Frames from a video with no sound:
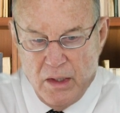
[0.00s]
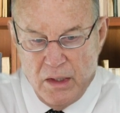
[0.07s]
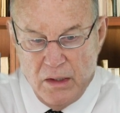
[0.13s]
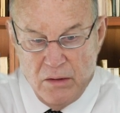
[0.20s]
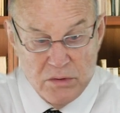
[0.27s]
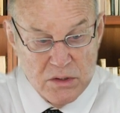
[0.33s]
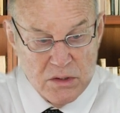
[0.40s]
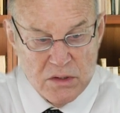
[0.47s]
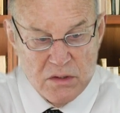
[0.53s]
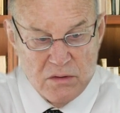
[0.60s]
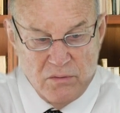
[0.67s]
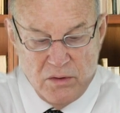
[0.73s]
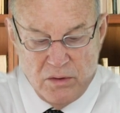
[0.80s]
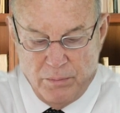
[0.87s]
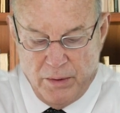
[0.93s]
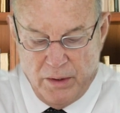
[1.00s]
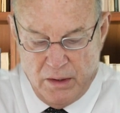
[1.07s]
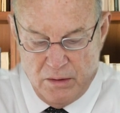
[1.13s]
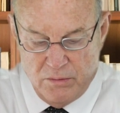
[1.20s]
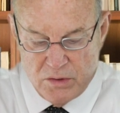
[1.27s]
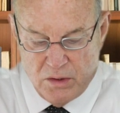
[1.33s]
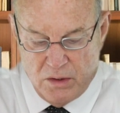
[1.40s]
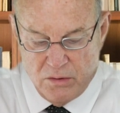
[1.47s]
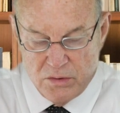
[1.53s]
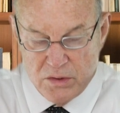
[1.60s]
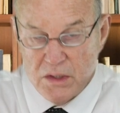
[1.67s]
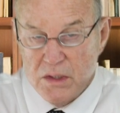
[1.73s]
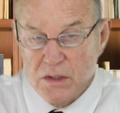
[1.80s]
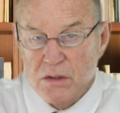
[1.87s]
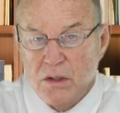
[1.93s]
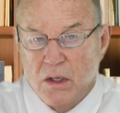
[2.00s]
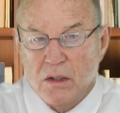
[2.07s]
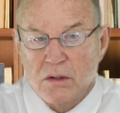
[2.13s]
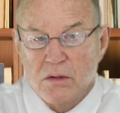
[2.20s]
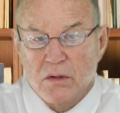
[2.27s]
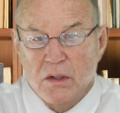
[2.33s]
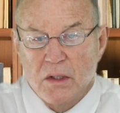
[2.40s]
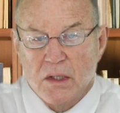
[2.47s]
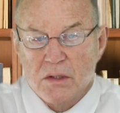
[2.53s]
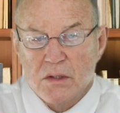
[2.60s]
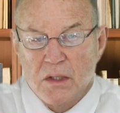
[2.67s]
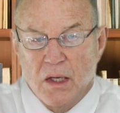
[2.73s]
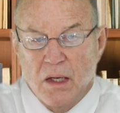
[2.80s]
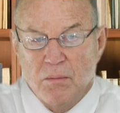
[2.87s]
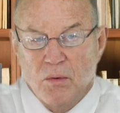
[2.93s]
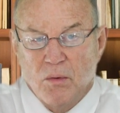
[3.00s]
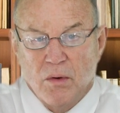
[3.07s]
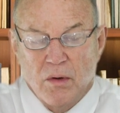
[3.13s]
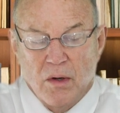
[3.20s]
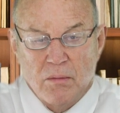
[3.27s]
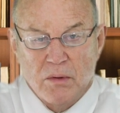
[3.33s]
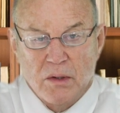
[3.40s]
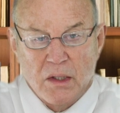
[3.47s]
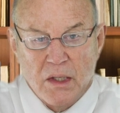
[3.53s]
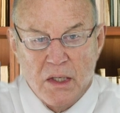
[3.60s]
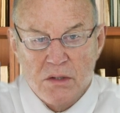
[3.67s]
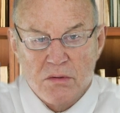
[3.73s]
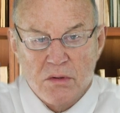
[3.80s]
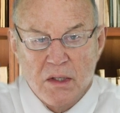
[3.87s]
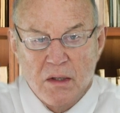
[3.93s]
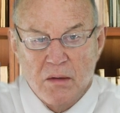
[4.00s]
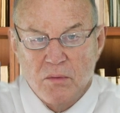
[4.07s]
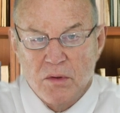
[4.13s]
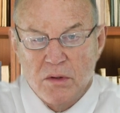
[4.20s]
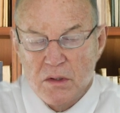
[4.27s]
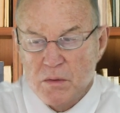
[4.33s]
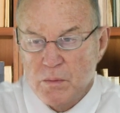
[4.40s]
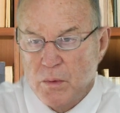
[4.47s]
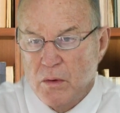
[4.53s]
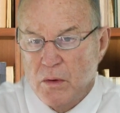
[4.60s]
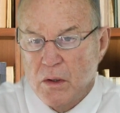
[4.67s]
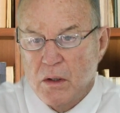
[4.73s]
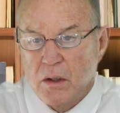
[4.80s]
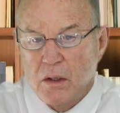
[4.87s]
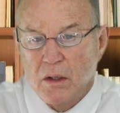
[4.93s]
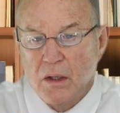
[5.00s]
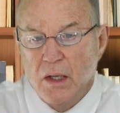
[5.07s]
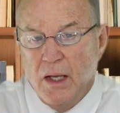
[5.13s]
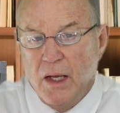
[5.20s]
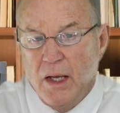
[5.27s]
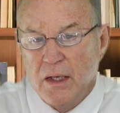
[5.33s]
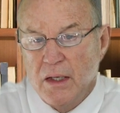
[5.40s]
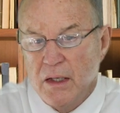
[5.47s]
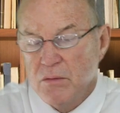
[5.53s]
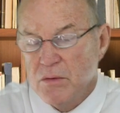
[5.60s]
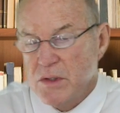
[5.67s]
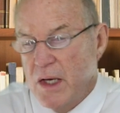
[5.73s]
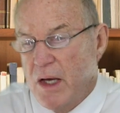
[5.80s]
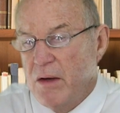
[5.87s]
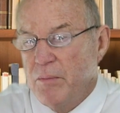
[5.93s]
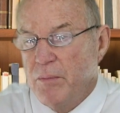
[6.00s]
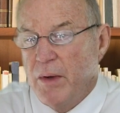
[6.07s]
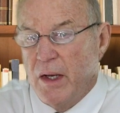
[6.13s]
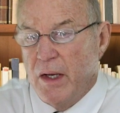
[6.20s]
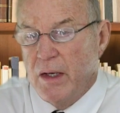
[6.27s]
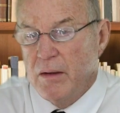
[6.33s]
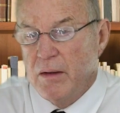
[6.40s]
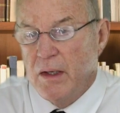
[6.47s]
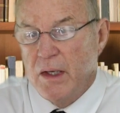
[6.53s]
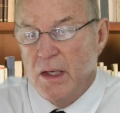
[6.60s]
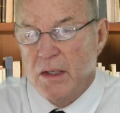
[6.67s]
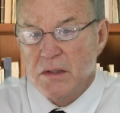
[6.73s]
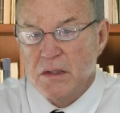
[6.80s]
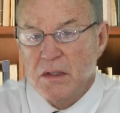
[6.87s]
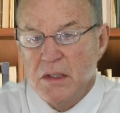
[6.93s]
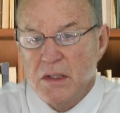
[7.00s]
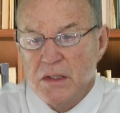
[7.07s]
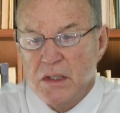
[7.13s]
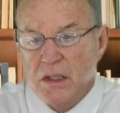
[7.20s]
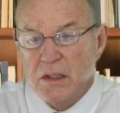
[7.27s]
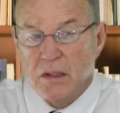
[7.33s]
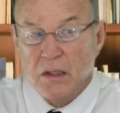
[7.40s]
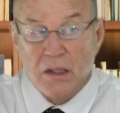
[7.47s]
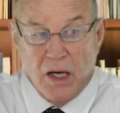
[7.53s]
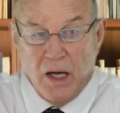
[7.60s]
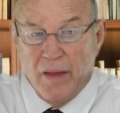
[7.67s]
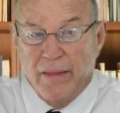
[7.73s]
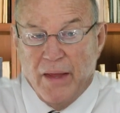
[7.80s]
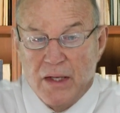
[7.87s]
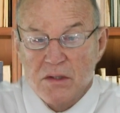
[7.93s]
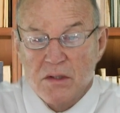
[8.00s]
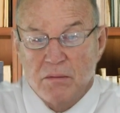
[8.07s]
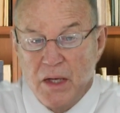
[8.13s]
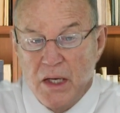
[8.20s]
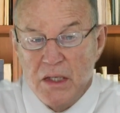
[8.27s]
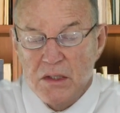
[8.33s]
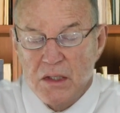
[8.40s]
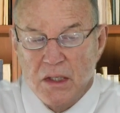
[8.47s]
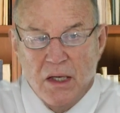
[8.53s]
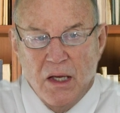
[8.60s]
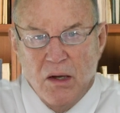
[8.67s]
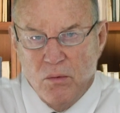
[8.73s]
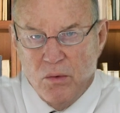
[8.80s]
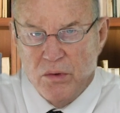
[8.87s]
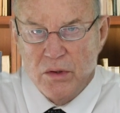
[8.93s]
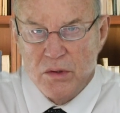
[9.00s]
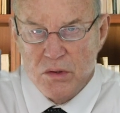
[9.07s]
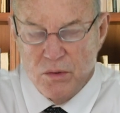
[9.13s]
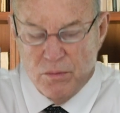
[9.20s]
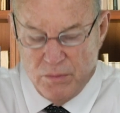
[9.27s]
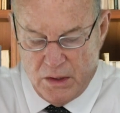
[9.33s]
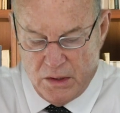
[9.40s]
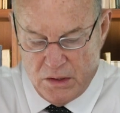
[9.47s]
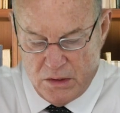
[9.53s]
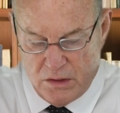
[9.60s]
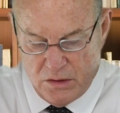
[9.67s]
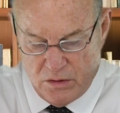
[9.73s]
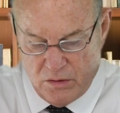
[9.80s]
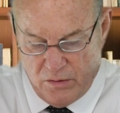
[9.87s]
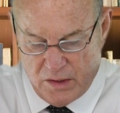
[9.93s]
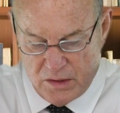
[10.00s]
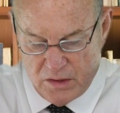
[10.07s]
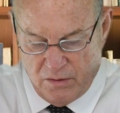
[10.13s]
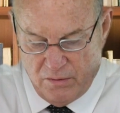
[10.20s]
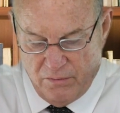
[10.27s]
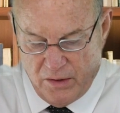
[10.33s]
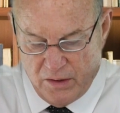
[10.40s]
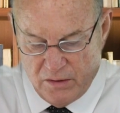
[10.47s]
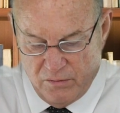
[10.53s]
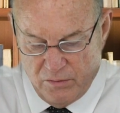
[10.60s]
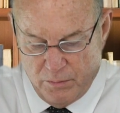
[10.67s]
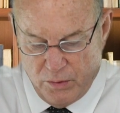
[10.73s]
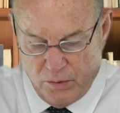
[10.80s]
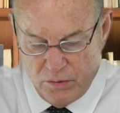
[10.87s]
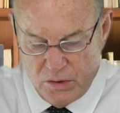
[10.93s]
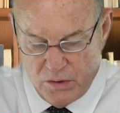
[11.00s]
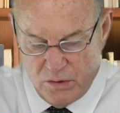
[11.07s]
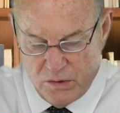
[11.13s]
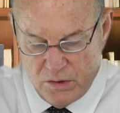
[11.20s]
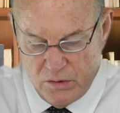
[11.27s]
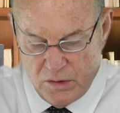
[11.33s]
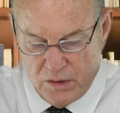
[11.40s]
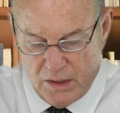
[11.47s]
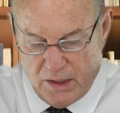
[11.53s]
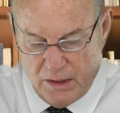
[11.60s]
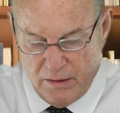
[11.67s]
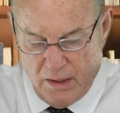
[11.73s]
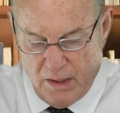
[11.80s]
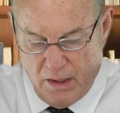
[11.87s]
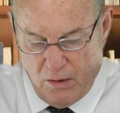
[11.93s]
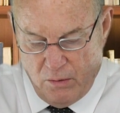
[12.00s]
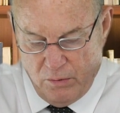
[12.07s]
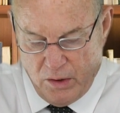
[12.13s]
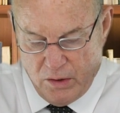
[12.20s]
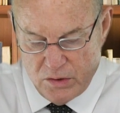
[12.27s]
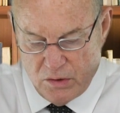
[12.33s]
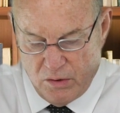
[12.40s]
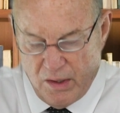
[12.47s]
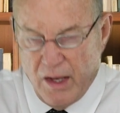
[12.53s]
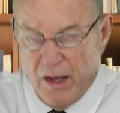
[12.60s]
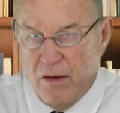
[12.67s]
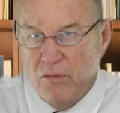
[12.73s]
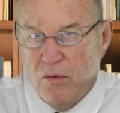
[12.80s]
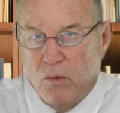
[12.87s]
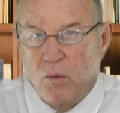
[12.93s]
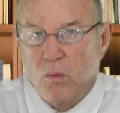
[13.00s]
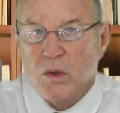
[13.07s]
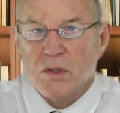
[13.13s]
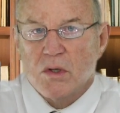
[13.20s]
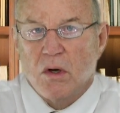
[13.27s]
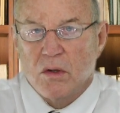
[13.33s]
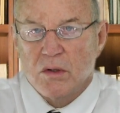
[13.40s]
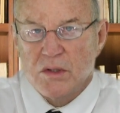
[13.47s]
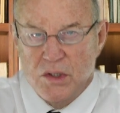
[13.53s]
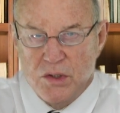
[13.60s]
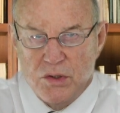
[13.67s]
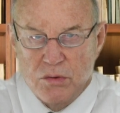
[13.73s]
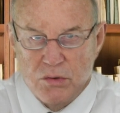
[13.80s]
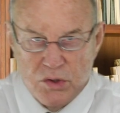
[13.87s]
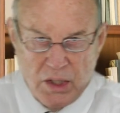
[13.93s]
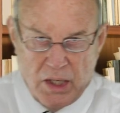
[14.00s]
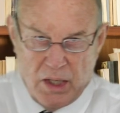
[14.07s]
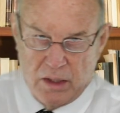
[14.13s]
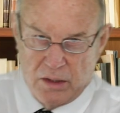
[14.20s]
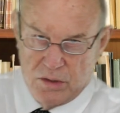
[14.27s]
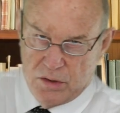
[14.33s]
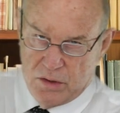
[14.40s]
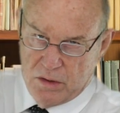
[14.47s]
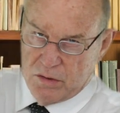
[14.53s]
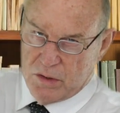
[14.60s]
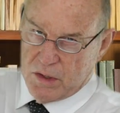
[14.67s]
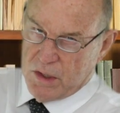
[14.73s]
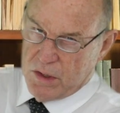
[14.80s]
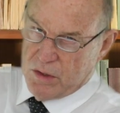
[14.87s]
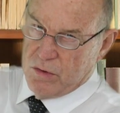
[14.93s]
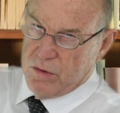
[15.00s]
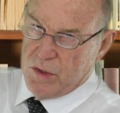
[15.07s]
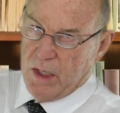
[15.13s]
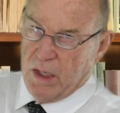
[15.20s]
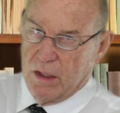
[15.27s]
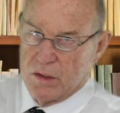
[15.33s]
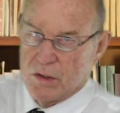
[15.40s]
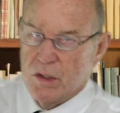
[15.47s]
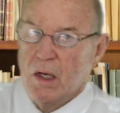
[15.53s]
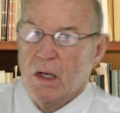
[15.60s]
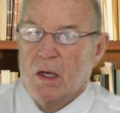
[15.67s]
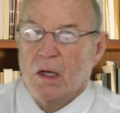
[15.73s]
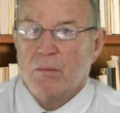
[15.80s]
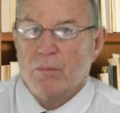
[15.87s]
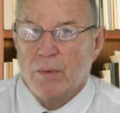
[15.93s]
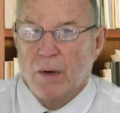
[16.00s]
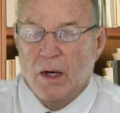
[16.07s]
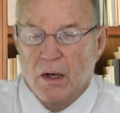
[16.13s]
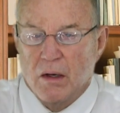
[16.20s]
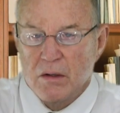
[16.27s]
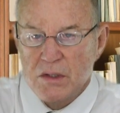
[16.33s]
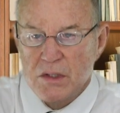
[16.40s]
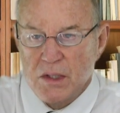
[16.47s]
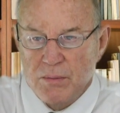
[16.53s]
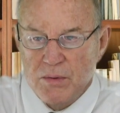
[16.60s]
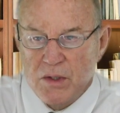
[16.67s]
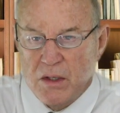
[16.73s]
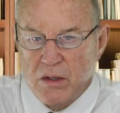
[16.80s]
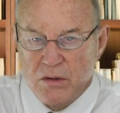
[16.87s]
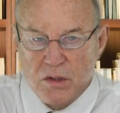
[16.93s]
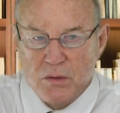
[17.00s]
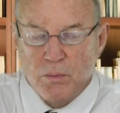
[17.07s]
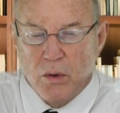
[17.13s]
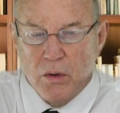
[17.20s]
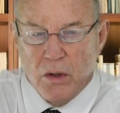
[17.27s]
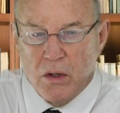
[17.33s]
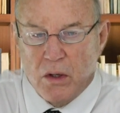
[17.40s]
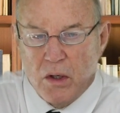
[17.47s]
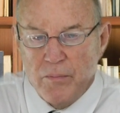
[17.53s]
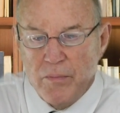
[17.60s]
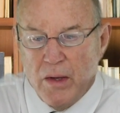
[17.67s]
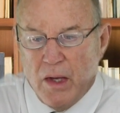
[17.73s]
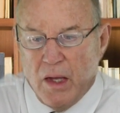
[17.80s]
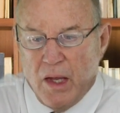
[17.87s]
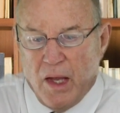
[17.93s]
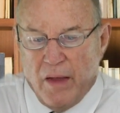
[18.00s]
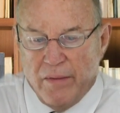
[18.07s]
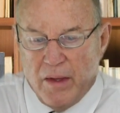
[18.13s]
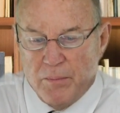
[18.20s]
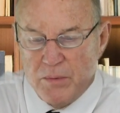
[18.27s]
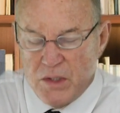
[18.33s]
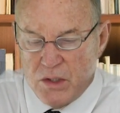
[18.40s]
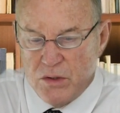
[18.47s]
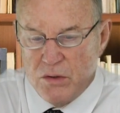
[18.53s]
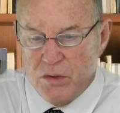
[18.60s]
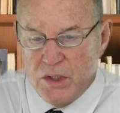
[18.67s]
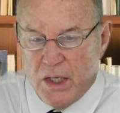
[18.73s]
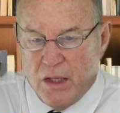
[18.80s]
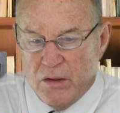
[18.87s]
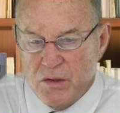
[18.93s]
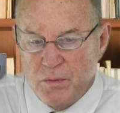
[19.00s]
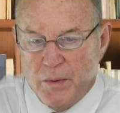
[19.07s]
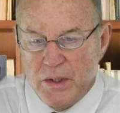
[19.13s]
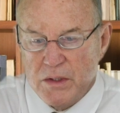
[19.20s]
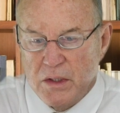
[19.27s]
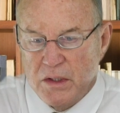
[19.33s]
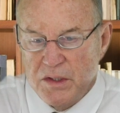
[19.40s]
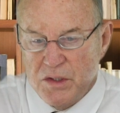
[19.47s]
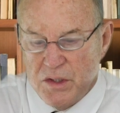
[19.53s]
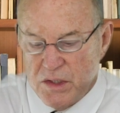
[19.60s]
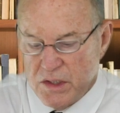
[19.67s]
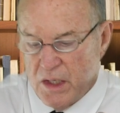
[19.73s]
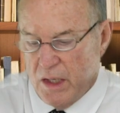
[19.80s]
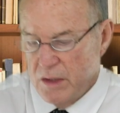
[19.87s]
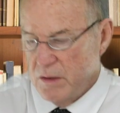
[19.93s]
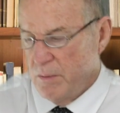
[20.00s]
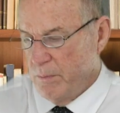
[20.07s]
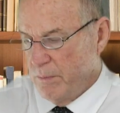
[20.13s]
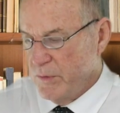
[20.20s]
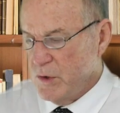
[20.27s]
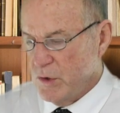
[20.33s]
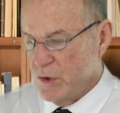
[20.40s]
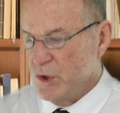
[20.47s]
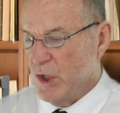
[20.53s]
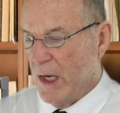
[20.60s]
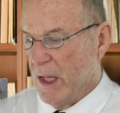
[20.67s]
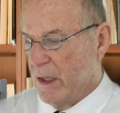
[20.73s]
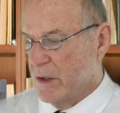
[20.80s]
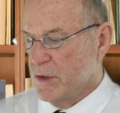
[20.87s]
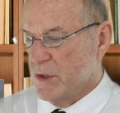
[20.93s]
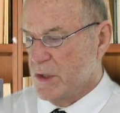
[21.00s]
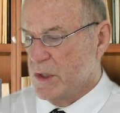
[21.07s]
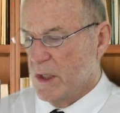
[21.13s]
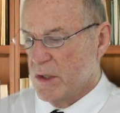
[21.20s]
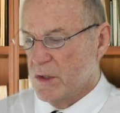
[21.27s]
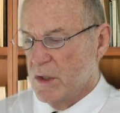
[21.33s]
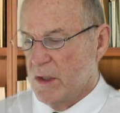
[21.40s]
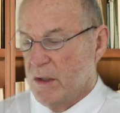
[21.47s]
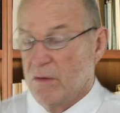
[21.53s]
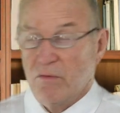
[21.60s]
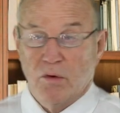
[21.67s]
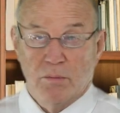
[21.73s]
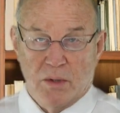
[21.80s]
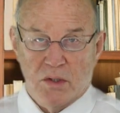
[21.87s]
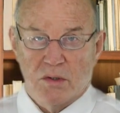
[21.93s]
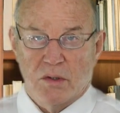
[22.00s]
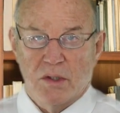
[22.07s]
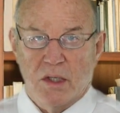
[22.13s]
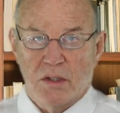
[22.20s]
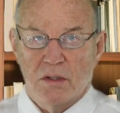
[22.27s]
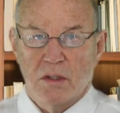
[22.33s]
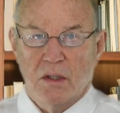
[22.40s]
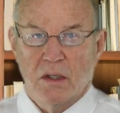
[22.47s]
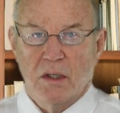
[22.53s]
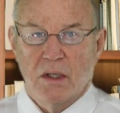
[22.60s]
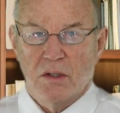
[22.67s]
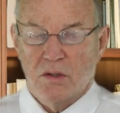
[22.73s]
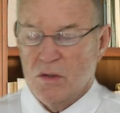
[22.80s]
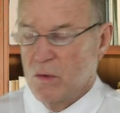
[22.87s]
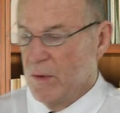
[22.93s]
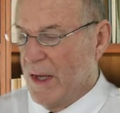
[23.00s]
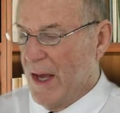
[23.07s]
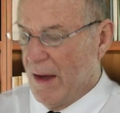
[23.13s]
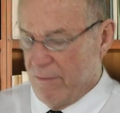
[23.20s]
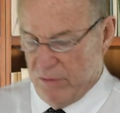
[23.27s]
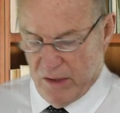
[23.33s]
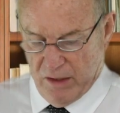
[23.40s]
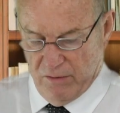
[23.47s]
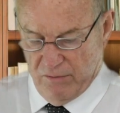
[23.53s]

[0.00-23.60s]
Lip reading: he was in severe pain. He was going to go see his doctor the next day, but we were able to laser him with this protocol, and he was out of pain. And he said, "God, that's amazing," within 2 minutes. And so that's an effective approach to treat that. We also have what's called tissue challenge. And there's a tissue challenge subset of this protocol. And that tissue challenge basically is designed to challenge, essentially, for muscle testing. And so we have that